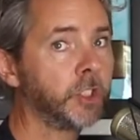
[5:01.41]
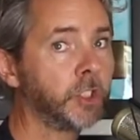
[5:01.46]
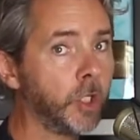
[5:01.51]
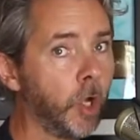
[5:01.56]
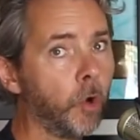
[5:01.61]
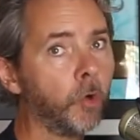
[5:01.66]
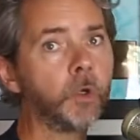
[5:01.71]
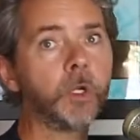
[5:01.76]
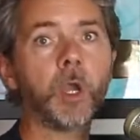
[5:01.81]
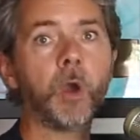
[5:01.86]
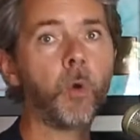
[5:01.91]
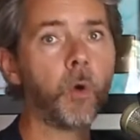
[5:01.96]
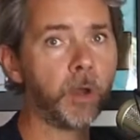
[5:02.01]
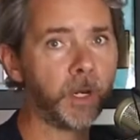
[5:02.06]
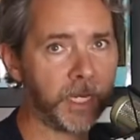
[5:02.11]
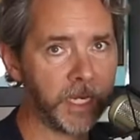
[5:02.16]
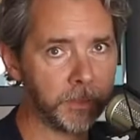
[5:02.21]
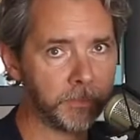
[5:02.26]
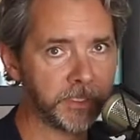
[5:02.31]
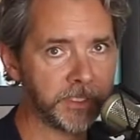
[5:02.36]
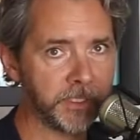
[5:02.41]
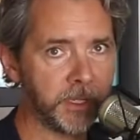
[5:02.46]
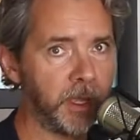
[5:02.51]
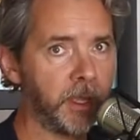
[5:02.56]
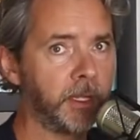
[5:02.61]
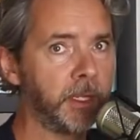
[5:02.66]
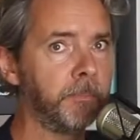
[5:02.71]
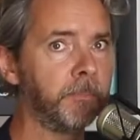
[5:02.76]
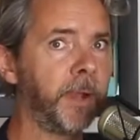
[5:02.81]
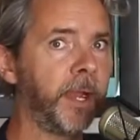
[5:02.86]
Don't go on
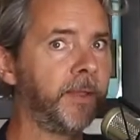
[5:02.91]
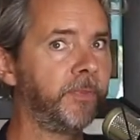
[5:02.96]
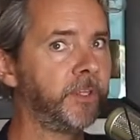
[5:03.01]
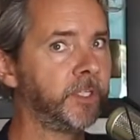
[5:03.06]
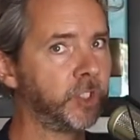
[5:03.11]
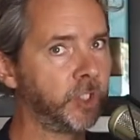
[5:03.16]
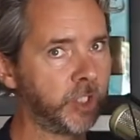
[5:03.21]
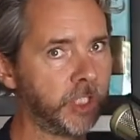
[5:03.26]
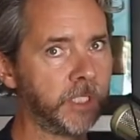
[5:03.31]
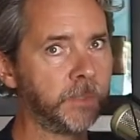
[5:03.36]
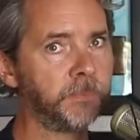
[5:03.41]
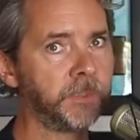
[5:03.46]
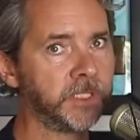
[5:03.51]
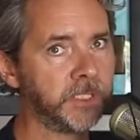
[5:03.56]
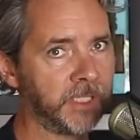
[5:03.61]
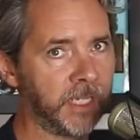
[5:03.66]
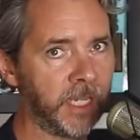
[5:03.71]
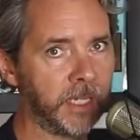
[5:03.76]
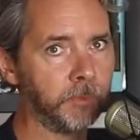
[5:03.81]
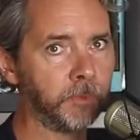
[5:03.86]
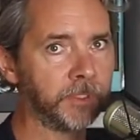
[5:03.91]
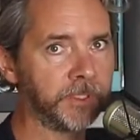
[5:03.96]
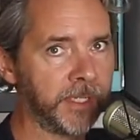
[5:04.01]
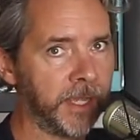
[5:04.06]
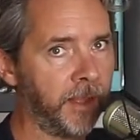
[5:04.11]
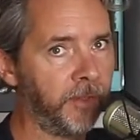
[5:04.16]
Amazon and buy the cheapest cables